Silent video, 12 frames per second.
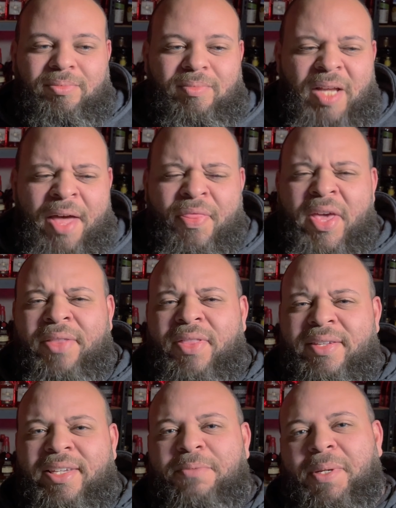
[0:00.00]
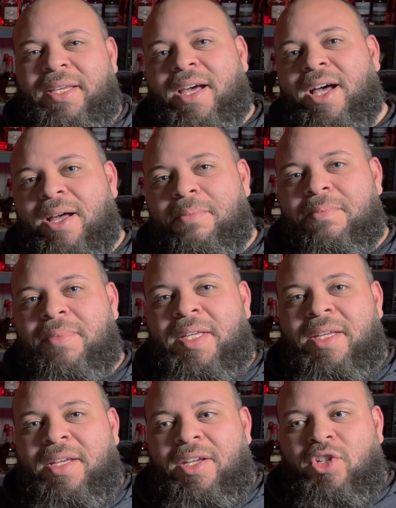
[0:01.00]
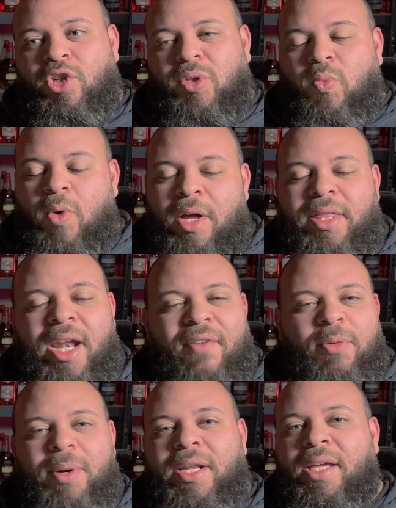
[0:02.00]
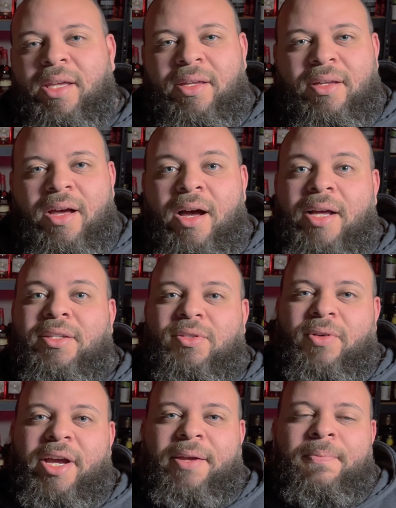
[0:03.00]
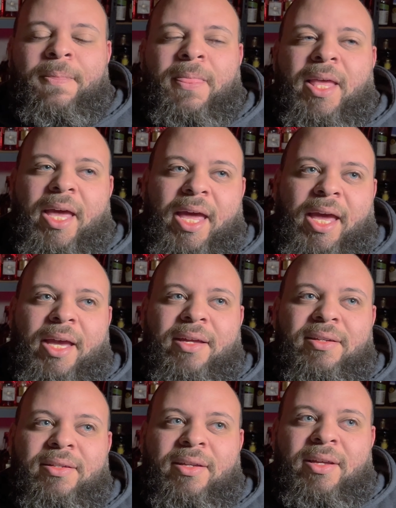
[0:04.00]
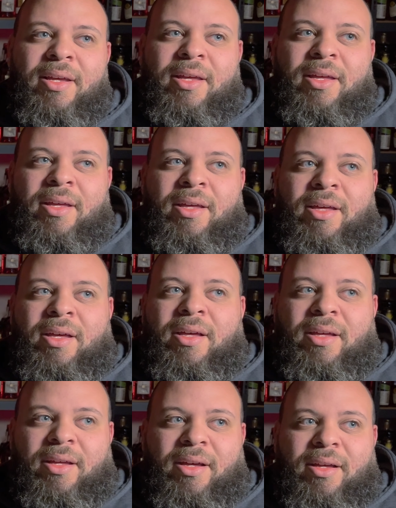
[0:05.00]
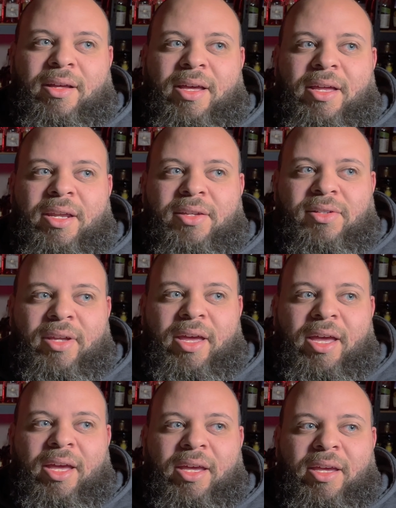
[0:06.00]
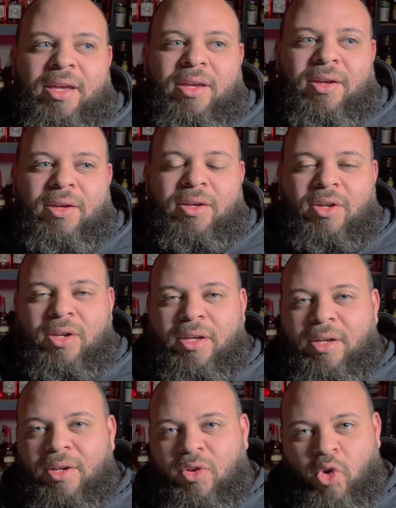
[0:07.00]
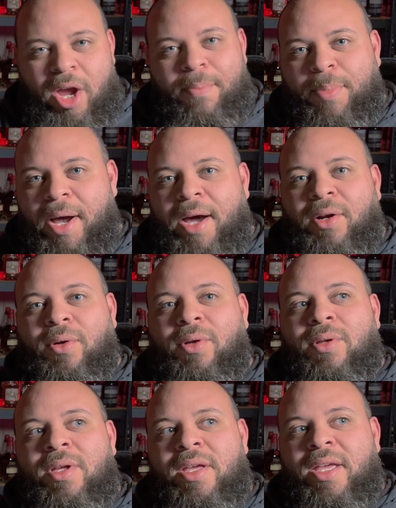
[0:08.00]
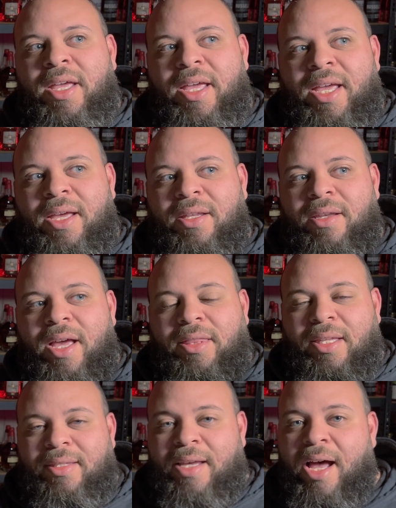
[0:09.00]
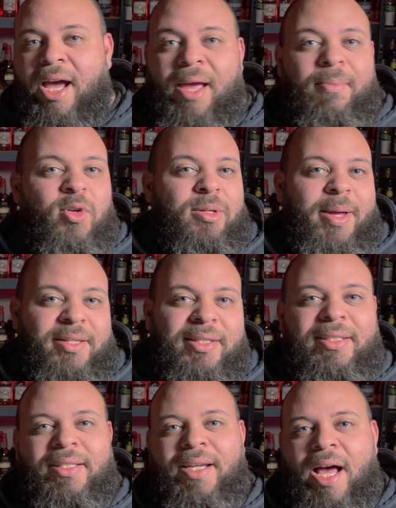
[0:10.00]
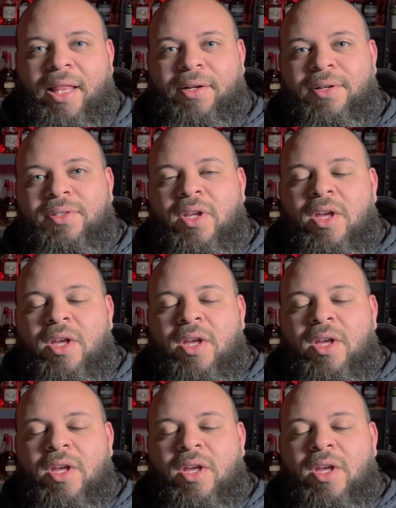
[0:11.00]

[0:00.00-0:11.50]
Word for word: I think this has become just one that everybody hunts, right? And it is a great bottle. It at the time was about sixty dollars.